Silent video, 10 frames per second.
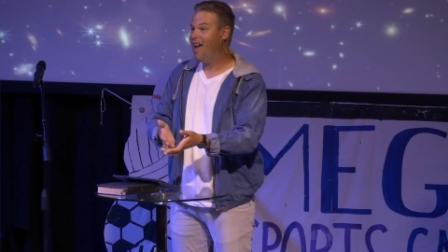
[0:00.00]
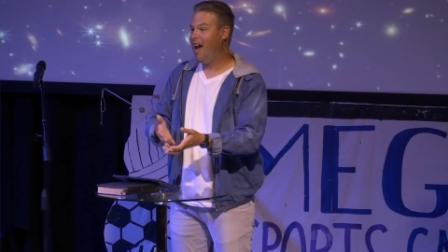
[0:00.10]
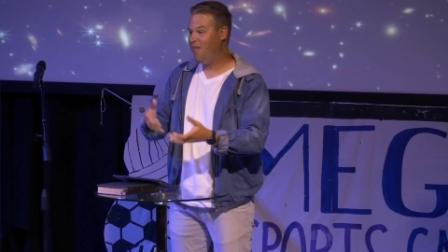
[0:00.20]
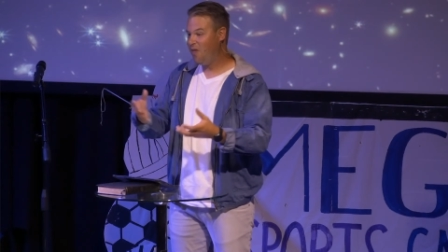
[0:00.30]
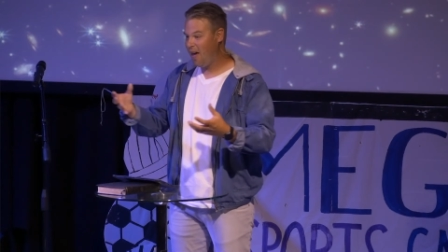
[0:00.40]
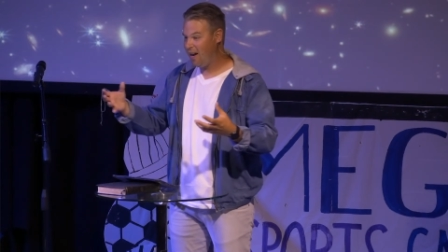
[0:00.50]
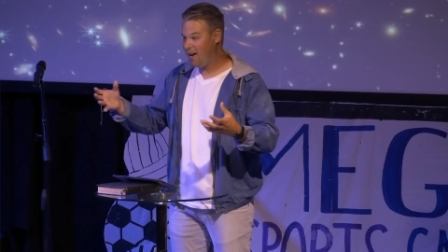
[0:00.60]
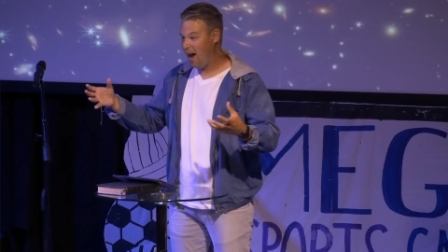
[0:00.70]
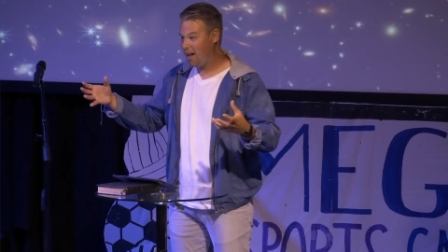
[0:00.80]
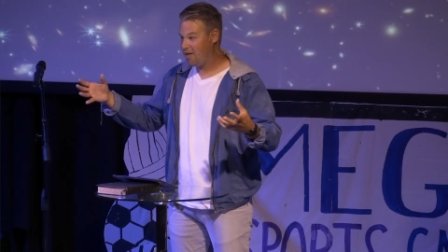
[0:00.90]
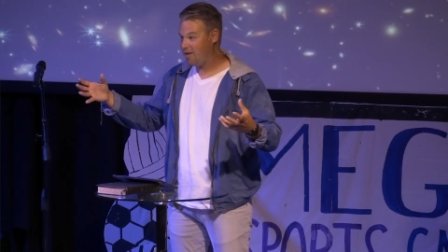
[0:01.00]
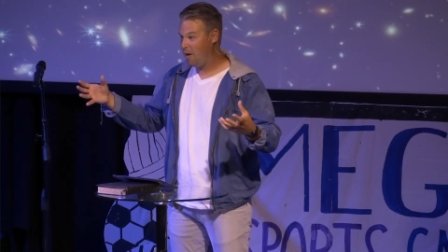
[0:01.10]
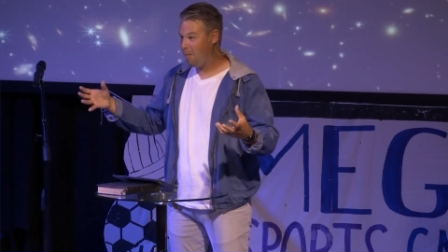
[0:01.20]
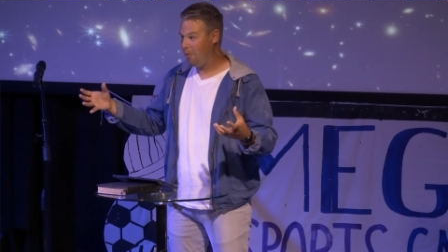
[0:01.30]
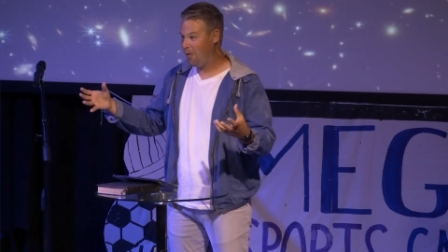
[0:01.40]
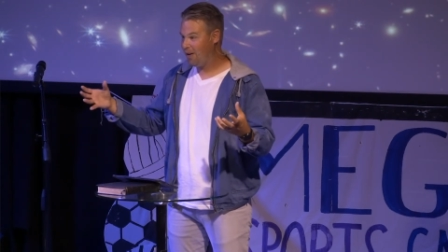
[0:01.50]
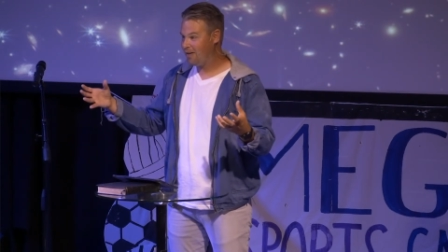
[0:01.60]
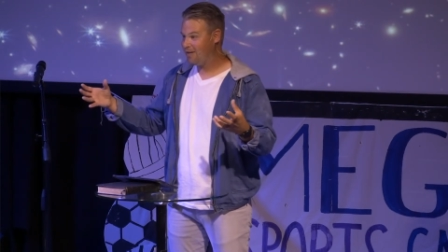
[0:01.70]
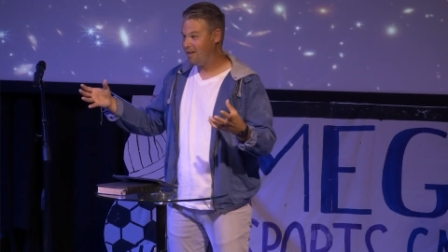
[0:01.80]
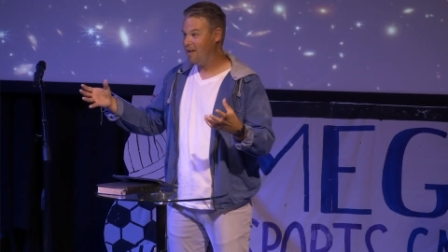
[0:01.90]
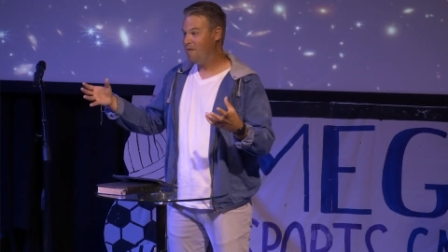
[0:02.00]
And then at some point,